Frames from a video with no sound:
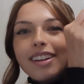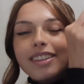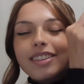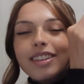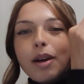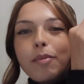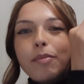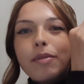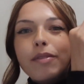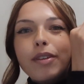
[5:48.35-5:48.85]

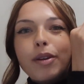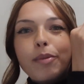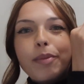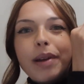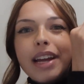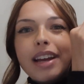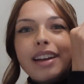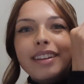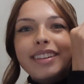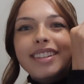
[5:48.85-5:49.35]
top of your
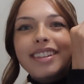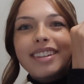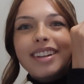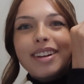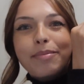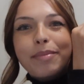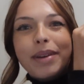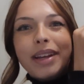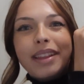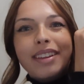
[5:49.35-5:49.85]
pants and
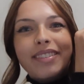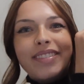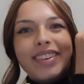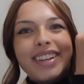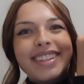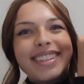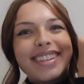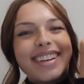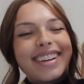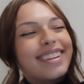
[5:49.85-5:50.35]
then made them
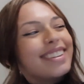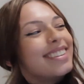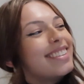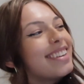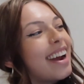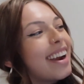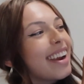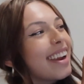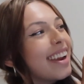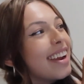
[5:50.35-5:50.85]
into a
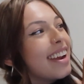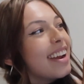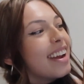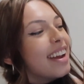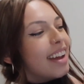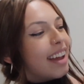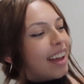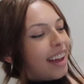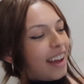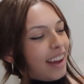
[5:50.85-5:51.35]
jacket.
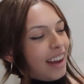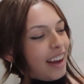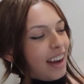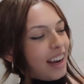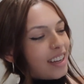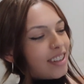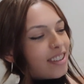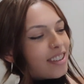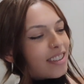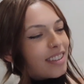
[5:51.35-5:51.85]

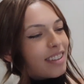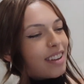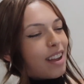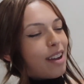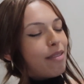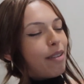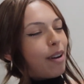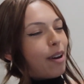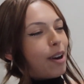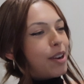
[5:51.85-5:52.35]
I just
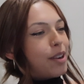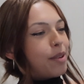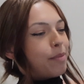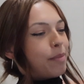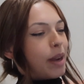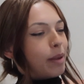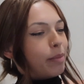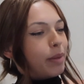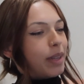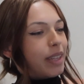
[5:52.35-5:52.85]
love
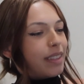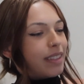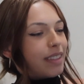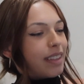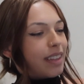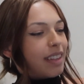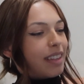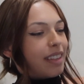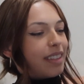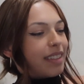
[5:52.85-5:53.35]
RUMI
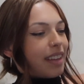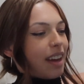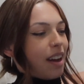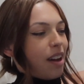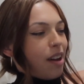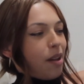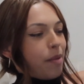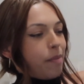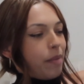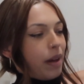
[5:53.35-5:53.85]
pieces.
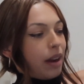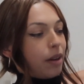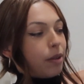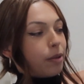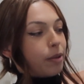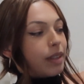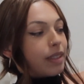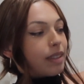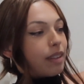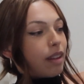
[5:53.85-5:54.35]
I
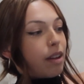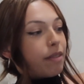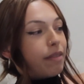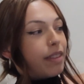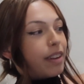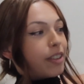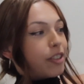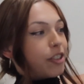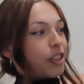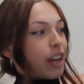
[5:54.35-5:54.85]
always love
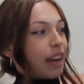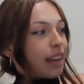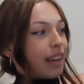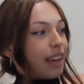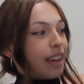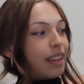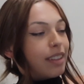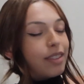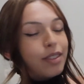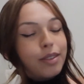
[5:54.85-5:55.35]
their
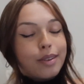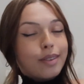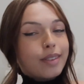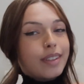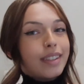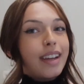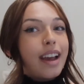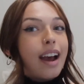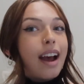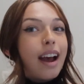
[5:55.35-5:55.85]
jackets. You'll
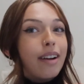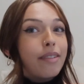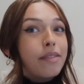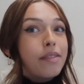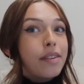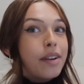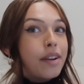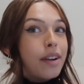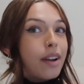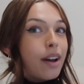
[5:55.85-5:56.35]
see I have
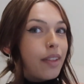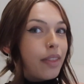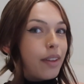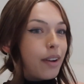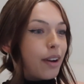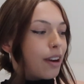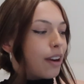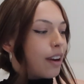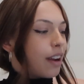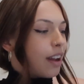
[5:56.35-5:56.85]

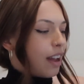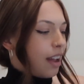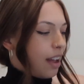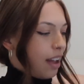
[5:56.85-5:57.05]
another.